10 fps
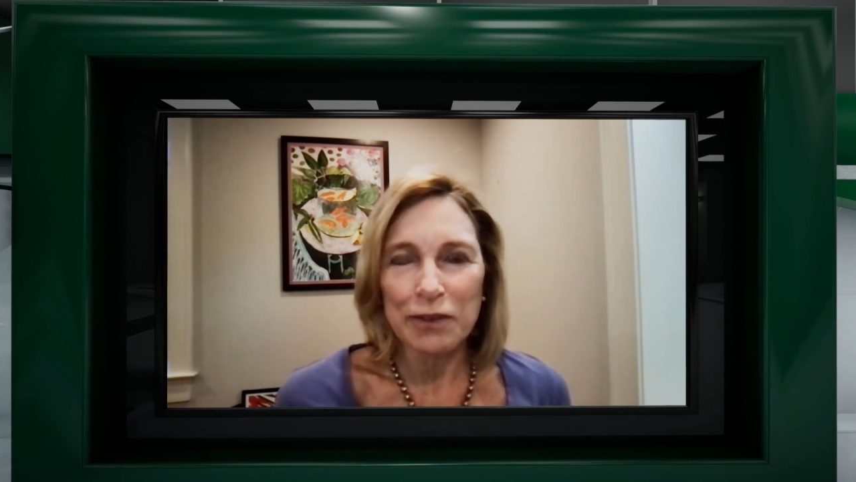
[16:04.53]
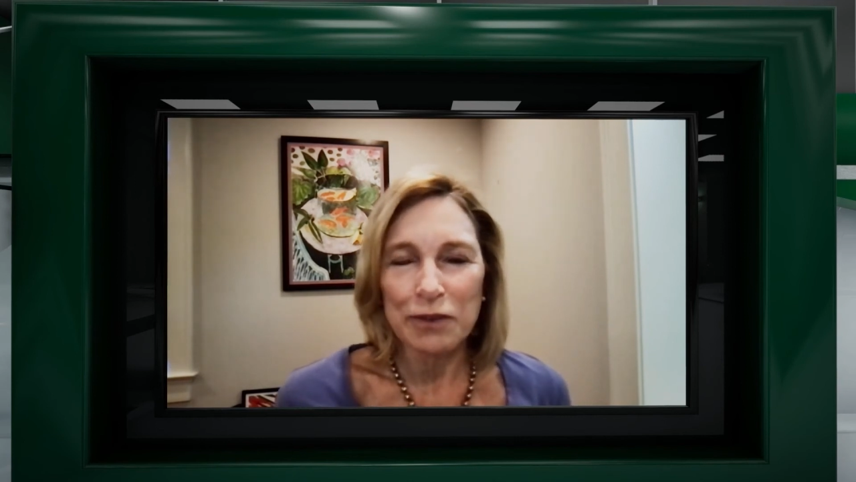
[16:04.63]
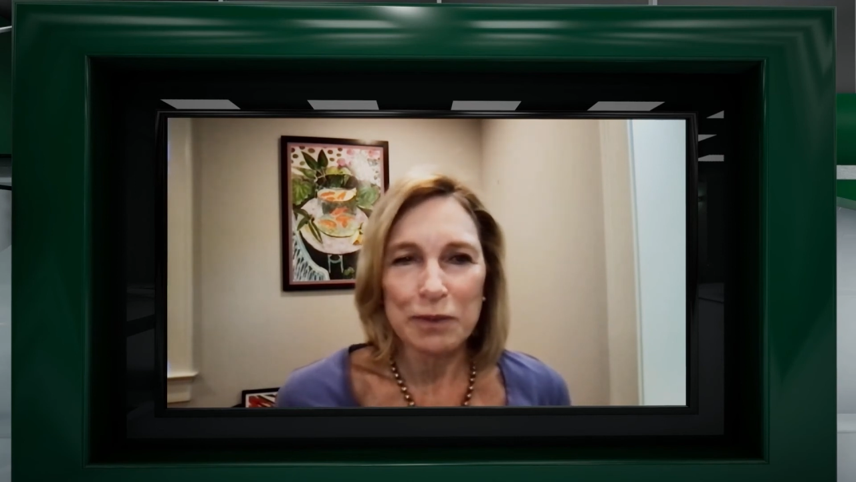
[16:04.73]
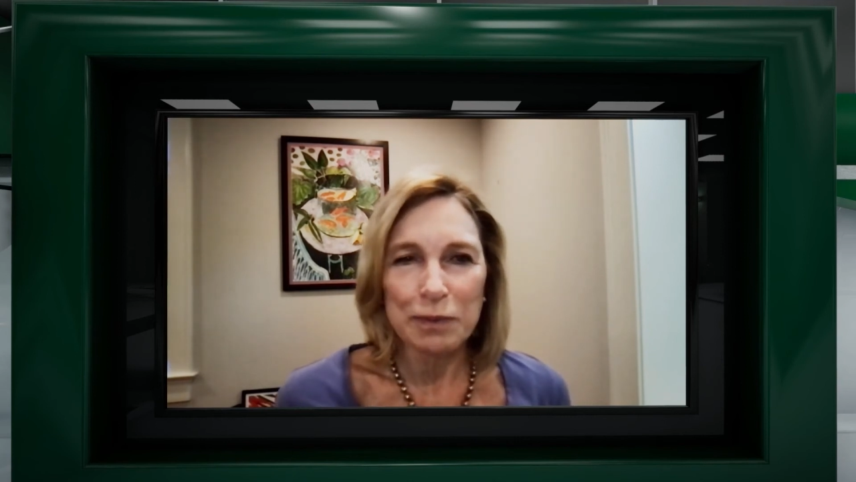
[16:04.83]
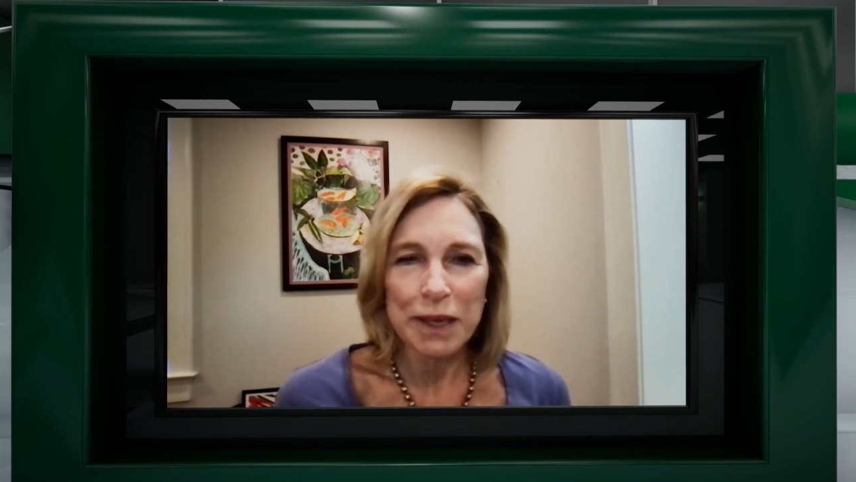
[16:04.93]
to
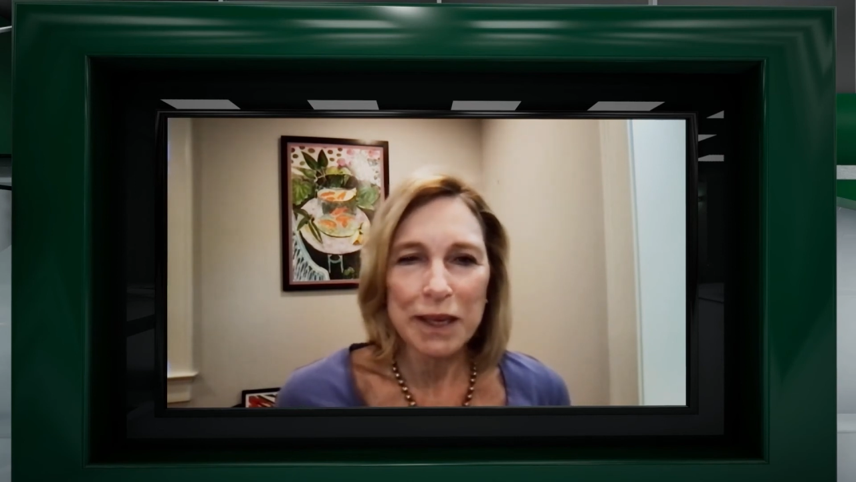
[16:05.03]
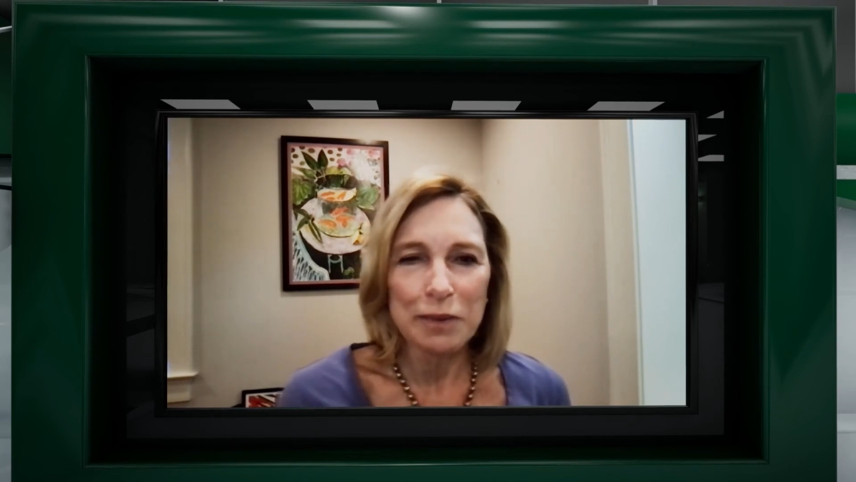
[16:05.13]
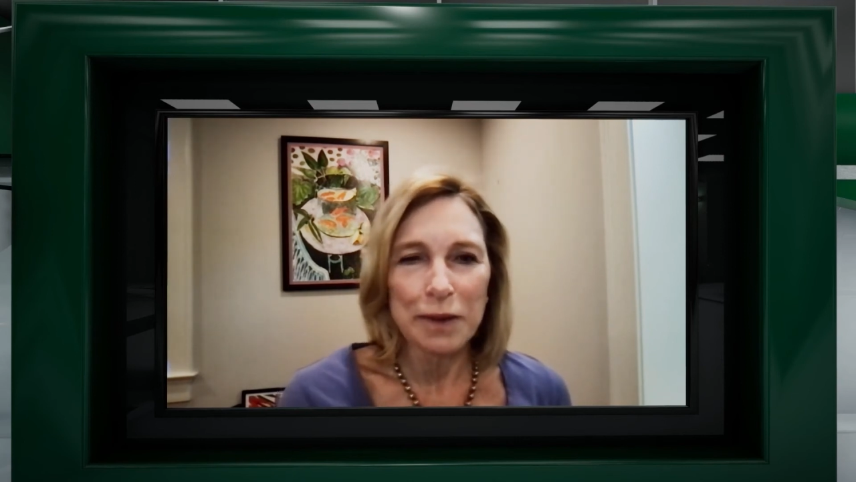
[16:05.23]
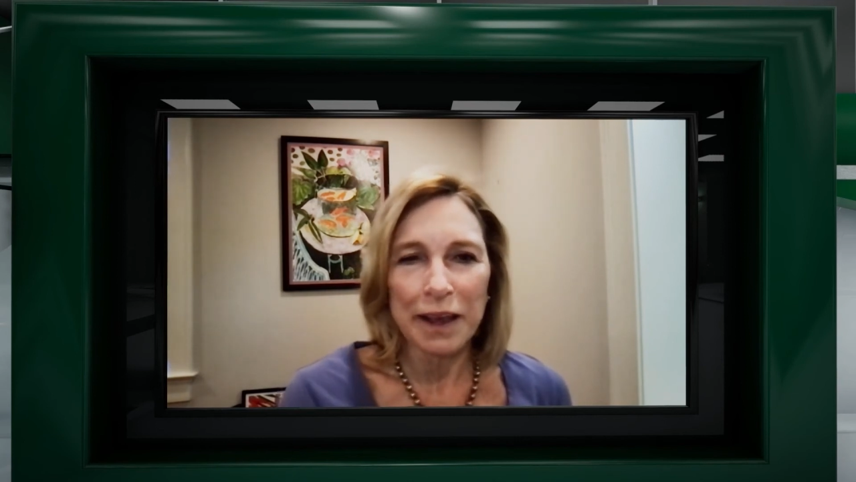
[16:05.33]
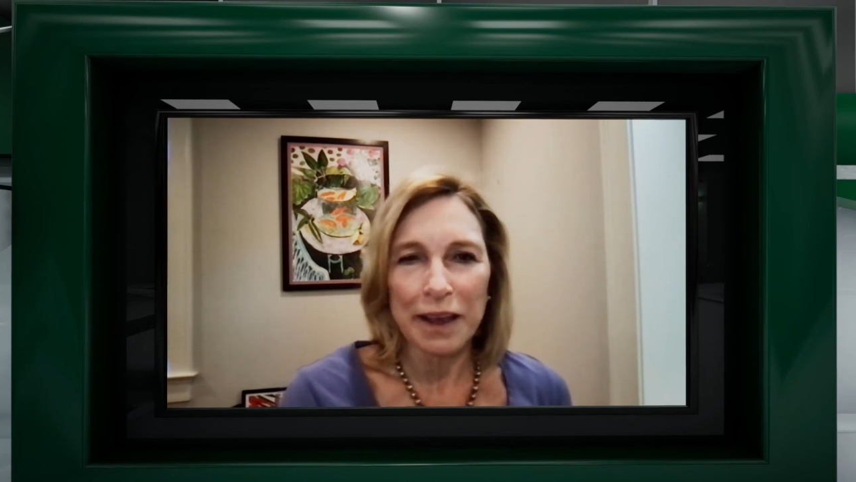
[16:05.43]
repeat a
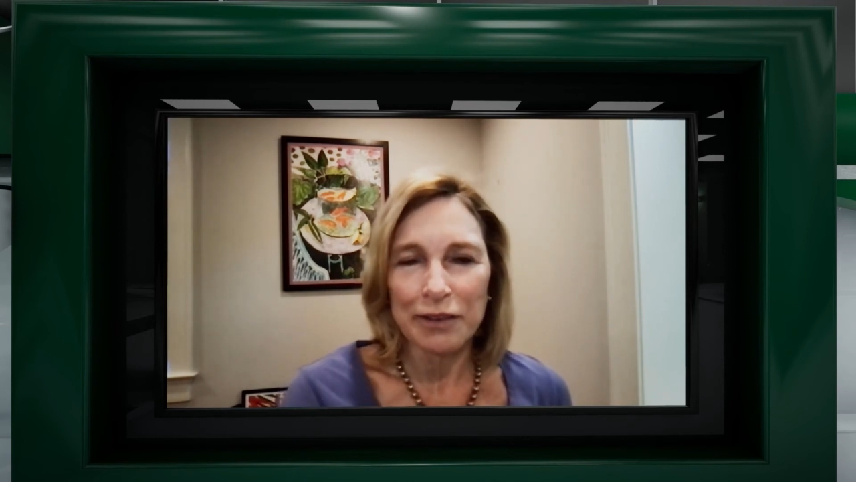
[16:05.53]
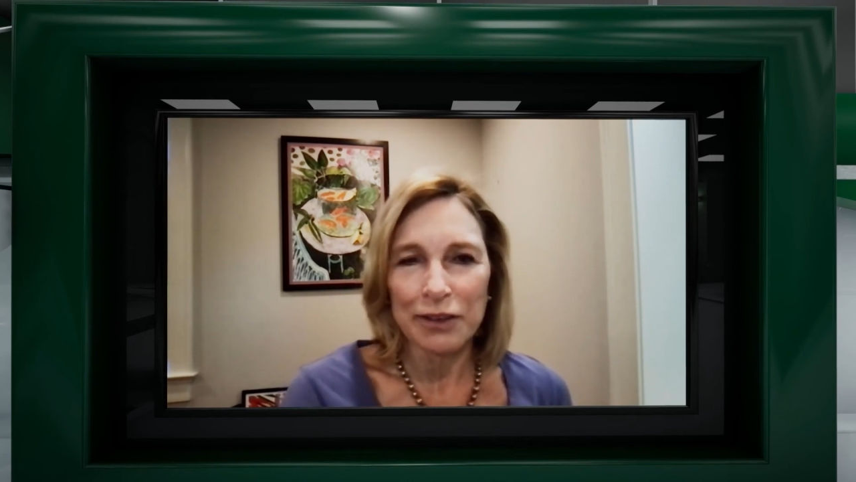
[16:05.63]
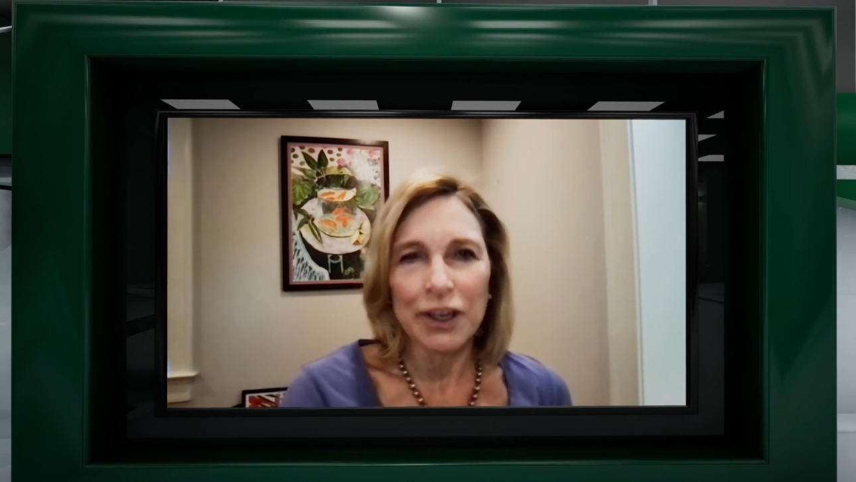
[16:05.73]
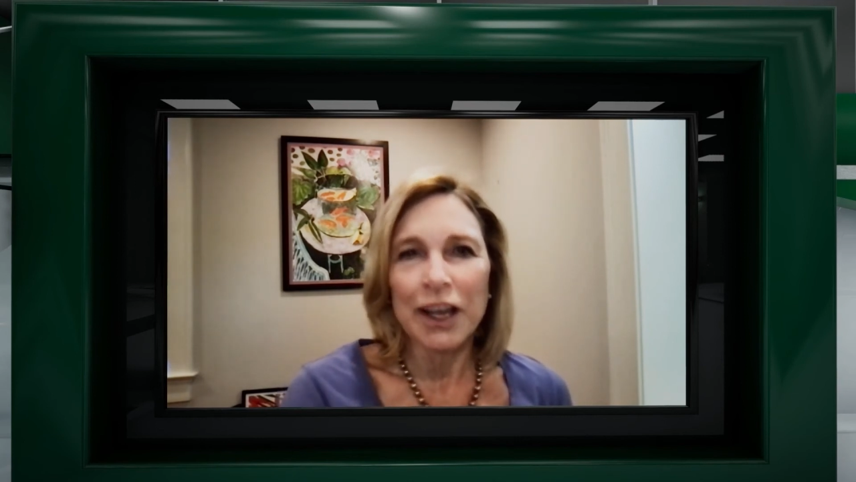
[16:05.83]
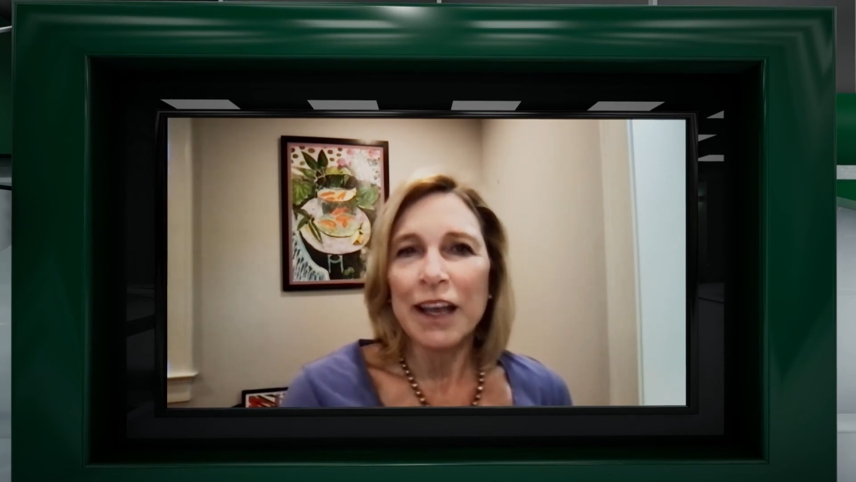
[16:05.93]

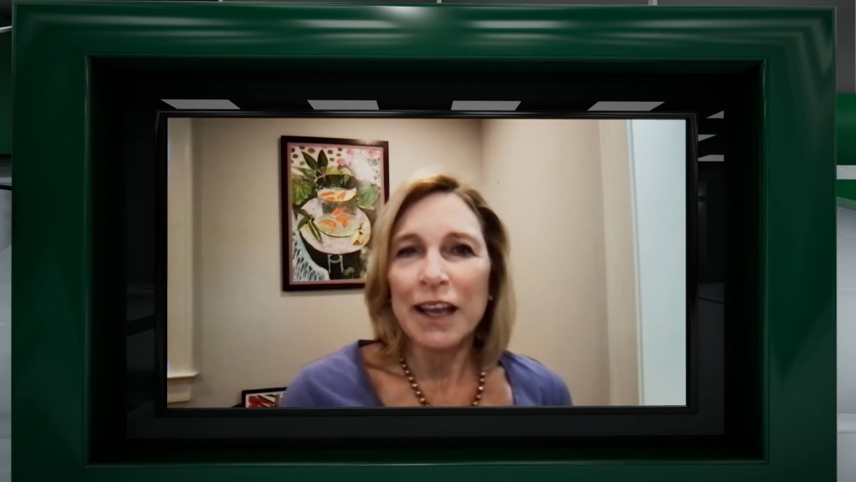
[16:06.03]
behavior